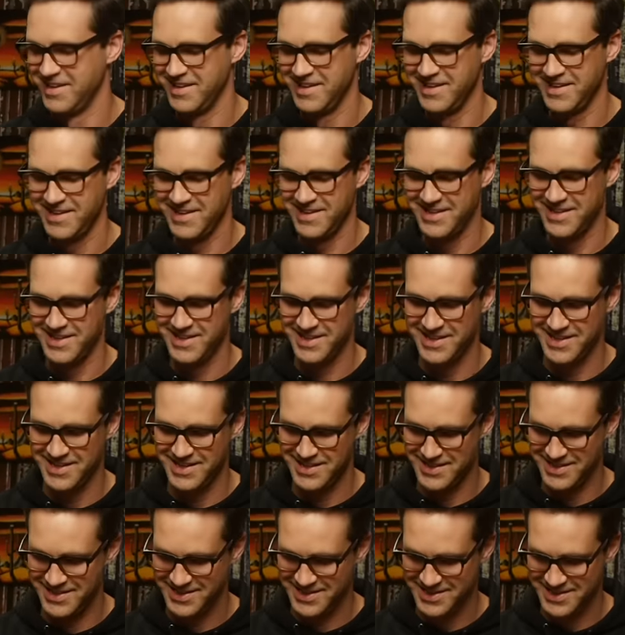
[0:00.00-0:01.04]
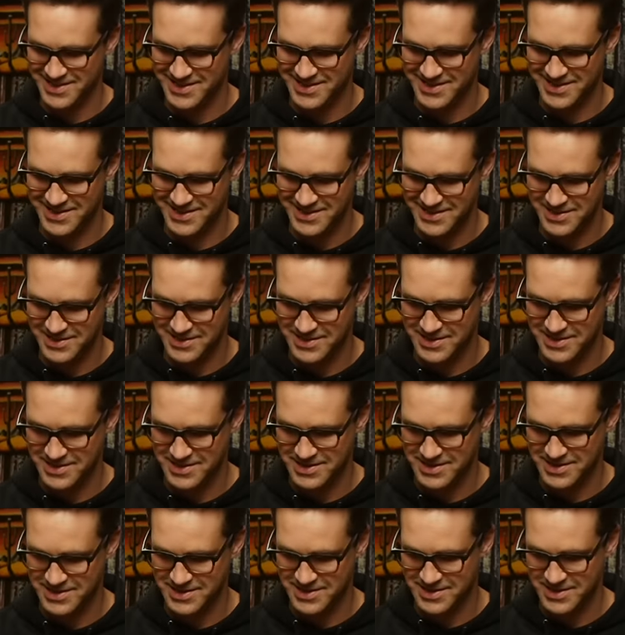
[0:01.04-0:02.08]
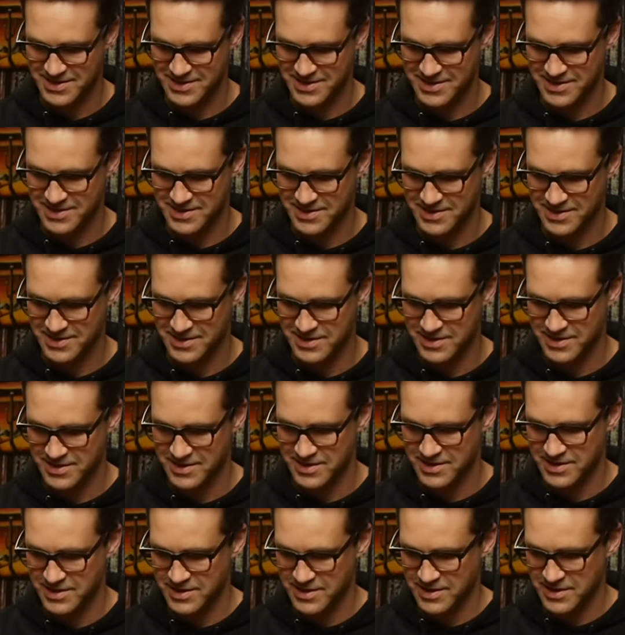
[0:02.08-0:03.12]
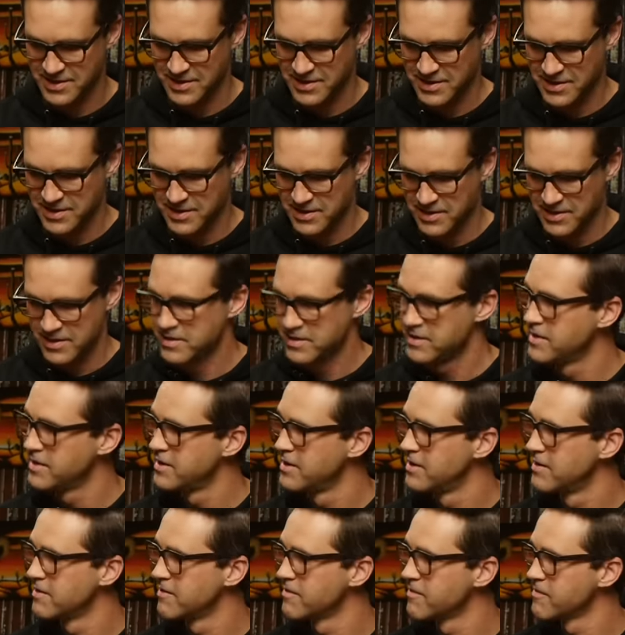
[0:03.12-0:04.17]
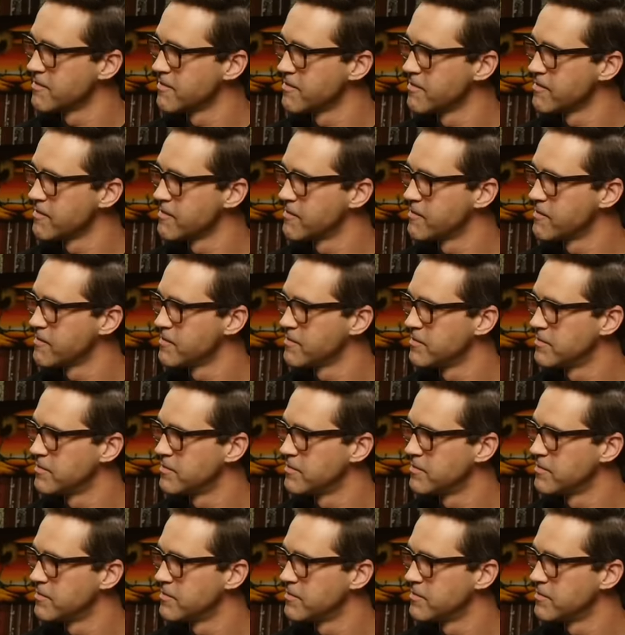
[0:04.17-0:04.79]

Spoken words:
(not speaking)